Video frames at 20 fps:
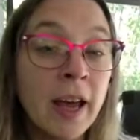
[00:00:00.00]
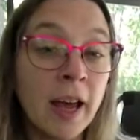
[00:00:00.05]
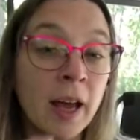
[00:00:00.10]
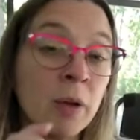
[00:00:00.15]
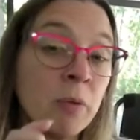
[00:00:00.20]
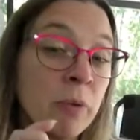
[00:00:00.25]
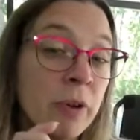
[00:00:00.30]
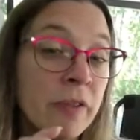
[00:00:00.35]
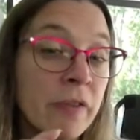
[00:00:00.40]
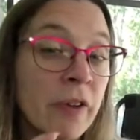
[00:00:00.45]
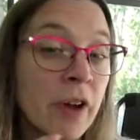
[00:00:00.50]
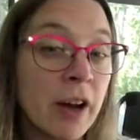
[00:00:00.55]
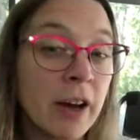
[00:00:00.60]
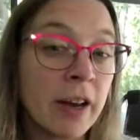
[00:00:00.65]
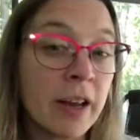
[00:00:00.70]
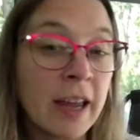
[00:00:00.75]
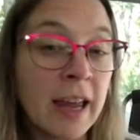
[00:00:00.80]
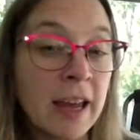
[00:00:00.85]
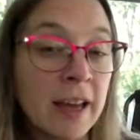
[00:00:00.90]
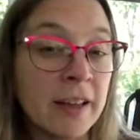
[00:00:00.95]
And we've
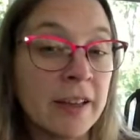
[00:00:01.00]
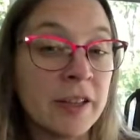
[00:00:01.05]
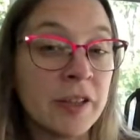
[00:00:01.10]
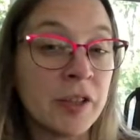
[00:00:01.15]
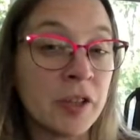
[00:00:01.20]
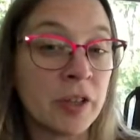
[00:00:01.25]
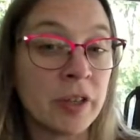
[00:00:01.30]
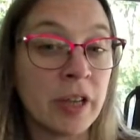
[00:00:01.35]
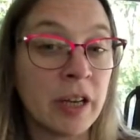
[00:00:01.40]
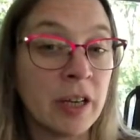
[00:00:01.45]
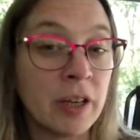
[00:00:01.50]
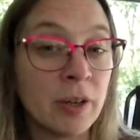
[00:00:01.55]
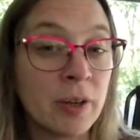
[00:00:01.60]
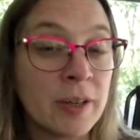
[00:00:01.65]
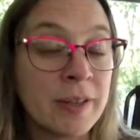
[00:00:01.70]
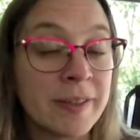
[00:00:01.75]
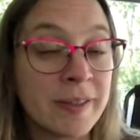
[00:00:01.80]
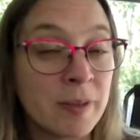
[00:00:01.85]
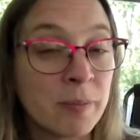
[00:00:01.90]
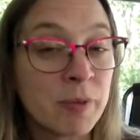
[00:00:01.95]
got a calendar that you
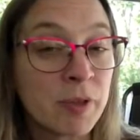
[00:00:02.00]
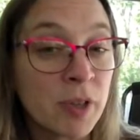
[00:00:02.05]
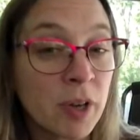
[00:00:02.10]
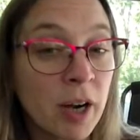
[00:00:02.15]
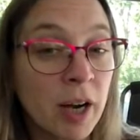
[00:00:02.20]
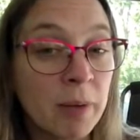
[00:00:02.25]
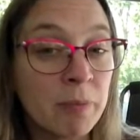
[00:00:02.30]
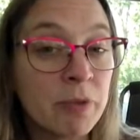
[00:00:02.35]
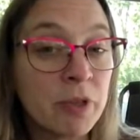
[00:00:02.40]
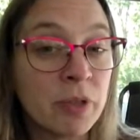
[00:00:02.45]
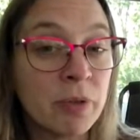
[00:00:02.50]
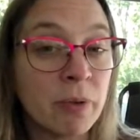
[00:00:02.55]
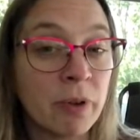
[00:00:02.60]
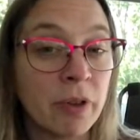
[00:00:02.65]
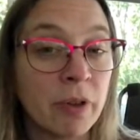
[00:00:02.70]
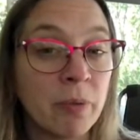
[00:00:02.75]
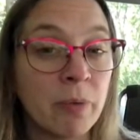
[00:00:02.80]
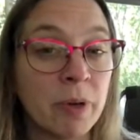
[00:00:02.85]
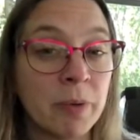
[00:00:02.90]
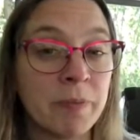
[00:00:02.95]
can subscribe to
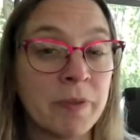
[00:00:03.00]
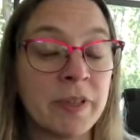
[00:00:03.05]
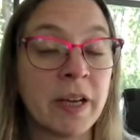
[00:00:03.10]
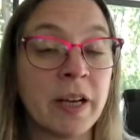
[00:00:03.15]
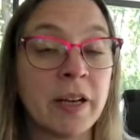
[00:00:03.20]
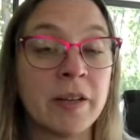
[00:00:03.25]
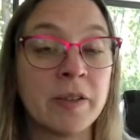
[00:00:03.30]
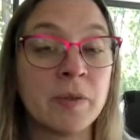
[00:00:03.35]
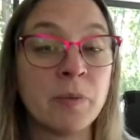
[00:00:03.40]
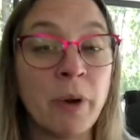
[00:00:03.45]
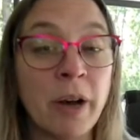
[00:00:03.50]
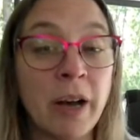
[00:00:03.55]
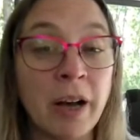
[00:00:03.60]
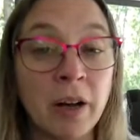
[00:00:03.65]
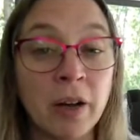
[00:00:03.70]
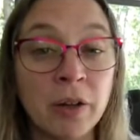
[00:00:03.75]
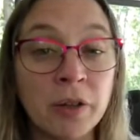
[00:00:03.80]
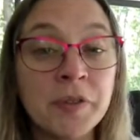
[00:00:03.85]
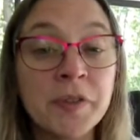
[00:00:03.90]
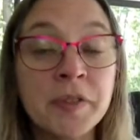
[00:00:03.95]
on the website as
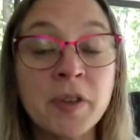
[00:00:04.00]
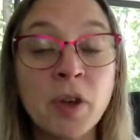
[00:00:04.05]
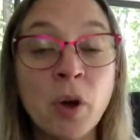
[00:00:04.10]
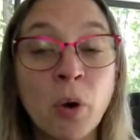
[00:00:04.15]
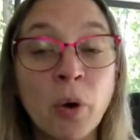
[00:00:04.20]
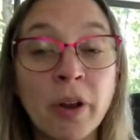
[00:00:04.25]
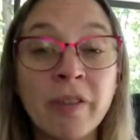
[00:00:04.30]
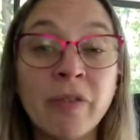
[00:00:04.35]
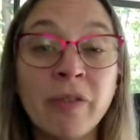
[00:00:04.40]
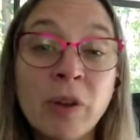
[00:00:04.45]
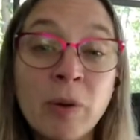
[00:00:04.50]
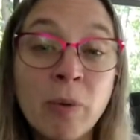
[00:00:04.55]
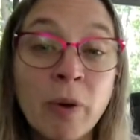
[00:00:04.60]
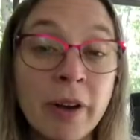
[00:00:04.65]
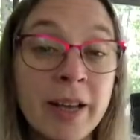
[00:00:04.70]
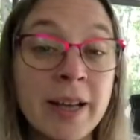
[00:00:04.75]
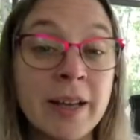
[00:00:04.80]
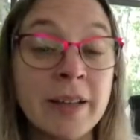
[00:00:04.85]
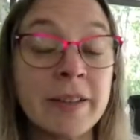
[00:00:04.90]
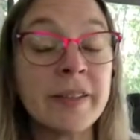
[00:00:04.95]
well. So if you
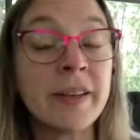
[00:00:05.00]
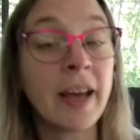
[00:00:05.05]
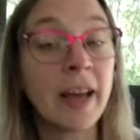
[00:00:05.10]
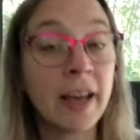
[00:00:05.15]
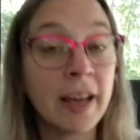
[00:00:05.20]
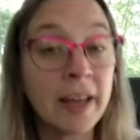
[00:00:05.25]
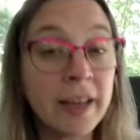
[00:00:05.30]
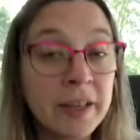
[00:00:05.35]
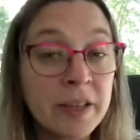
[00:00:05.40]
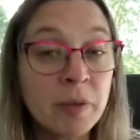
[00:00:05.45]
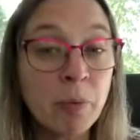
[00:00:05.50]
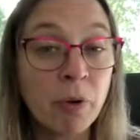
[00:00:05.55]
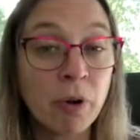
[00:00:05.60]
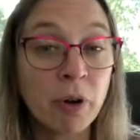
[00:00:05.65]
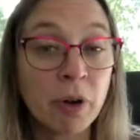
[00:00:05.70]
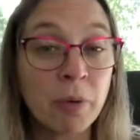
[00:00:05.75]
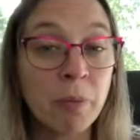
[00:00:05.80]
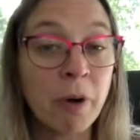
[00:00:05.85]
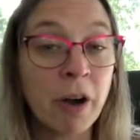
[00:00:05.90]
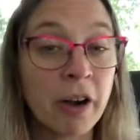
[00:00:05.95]
want to attend a
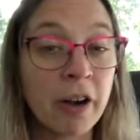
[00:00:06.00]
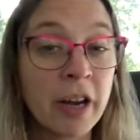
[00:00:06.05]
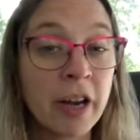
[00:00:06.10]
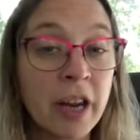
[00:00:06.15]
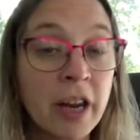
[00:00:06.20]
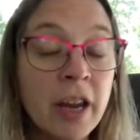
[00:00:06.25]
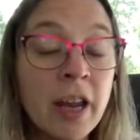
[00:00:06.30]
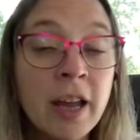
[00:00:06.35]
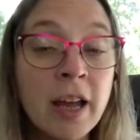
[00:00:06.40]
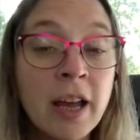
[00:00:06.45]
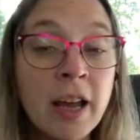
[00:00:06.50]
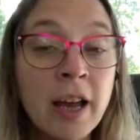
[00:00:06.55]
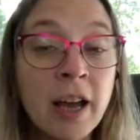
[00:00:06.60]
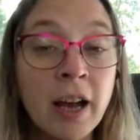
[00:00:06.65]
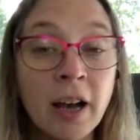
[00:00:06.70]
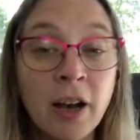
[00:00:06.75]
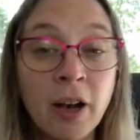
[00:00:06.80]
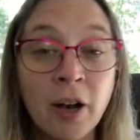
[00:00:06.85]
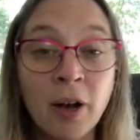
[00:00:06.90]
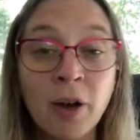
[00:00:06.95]
portal party
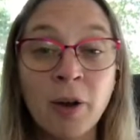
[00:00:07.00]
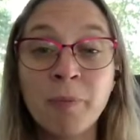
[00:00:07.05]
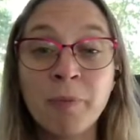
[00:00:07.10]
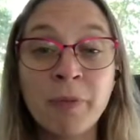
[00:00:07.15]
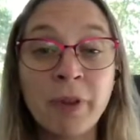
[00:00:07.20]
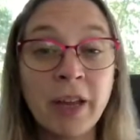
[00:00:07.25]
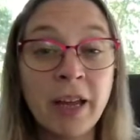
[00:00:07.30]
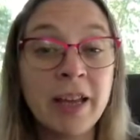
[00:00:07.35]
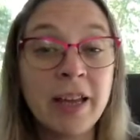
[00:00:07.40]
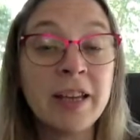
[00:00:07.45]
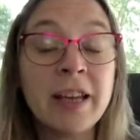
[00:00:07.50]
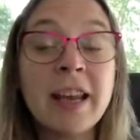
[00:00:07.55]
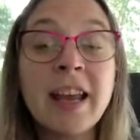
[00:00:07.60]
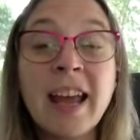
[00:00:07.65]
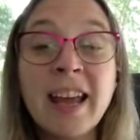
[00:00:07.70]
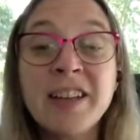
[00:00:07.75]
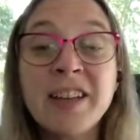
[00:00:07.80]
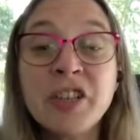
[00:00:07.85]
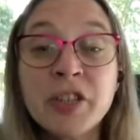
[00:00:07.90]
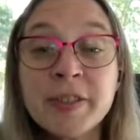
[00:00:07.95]
and
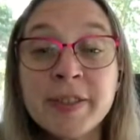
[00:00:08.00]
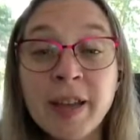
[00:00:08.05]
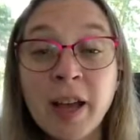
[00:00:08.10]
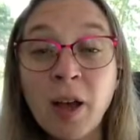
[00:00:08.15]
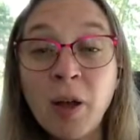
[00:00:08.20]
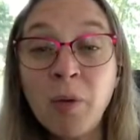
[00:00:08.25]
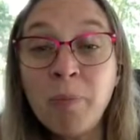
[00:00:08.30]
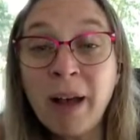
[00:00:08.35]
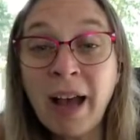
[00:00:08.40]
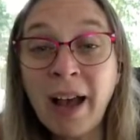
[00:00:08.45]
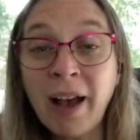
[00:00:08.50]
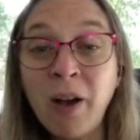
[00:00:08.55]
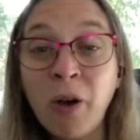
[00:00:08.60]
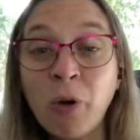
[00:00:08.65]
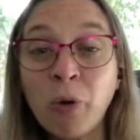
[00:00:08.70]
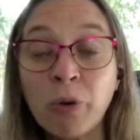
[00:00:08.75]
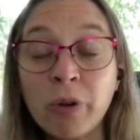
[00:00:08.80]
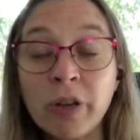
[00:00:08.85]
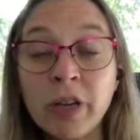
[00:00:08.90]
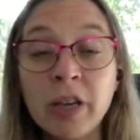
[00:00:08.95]
just help
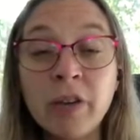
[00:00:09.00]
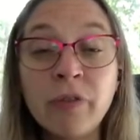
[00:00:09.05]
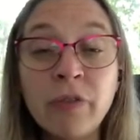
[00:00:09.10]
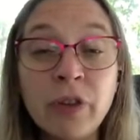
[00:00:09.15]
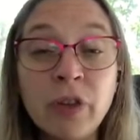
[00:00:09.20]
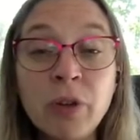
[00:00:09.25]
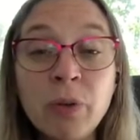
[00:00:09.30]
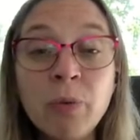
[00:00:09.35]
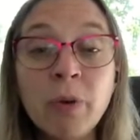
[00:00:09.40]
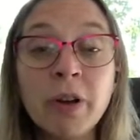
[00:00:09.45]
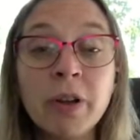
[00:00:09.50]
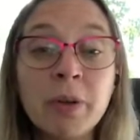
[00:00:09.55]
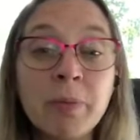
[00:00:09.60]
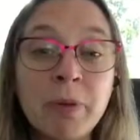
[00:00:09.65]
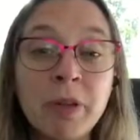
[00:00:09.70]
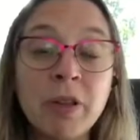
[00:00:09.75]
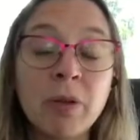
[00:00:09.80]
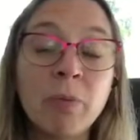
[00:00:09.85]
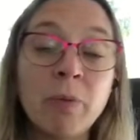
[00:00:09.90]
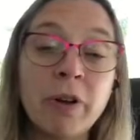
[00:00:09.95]
out, if you want to
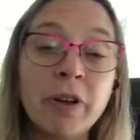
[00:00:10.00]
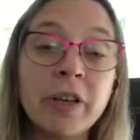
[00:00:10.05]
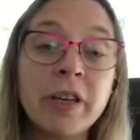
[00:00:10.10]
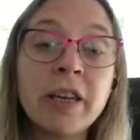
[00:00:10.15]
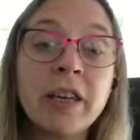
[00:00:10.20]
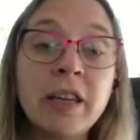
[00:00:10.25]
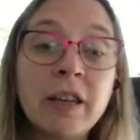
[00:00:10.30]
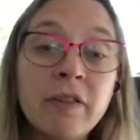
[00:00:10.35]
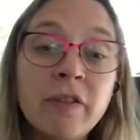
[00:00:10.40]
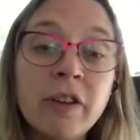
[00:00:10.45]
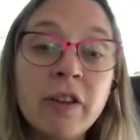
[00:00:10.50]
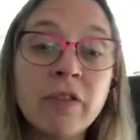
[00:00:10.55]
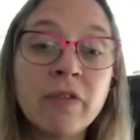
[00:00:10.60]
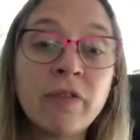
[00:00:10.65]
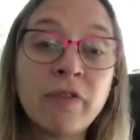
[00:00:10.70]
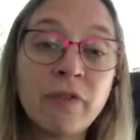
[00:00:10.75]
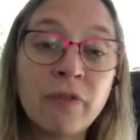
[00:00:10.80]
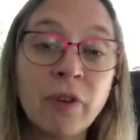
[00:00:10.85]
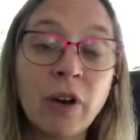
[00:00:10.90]
be the one giving